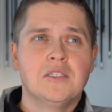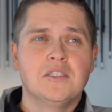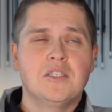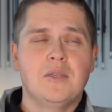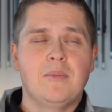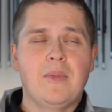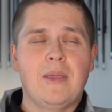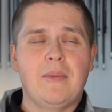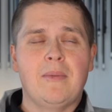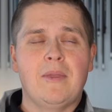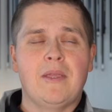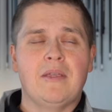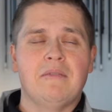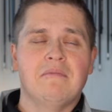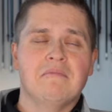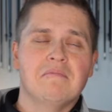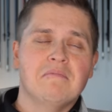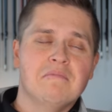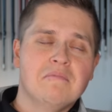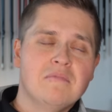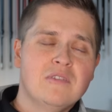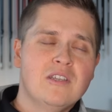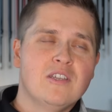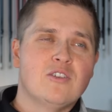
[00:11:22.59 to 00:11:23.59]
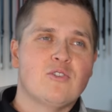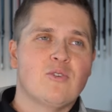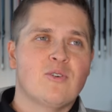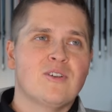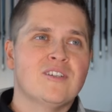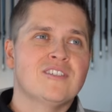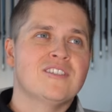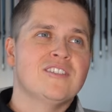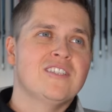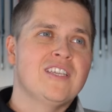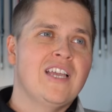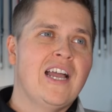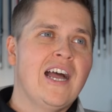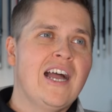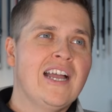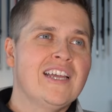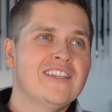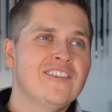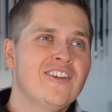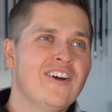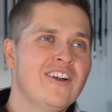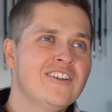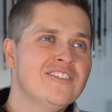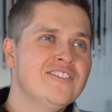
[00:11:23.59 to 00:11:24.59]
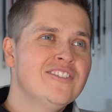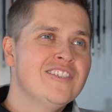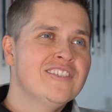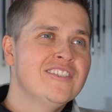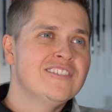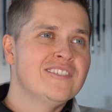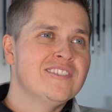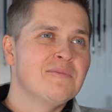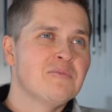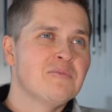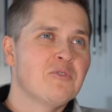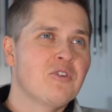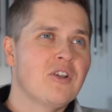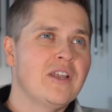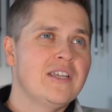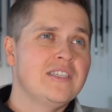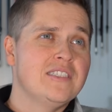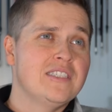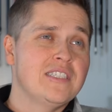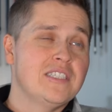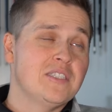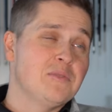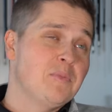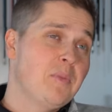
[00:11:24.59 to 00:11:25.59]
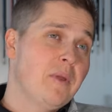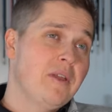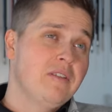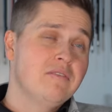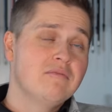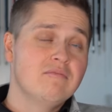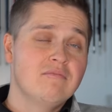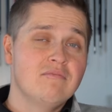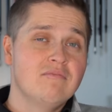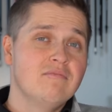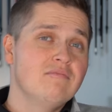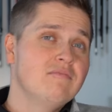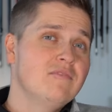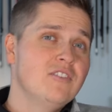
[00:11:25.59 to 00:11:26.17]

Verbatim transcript: some maybe notoriously high launch and some crazy spin.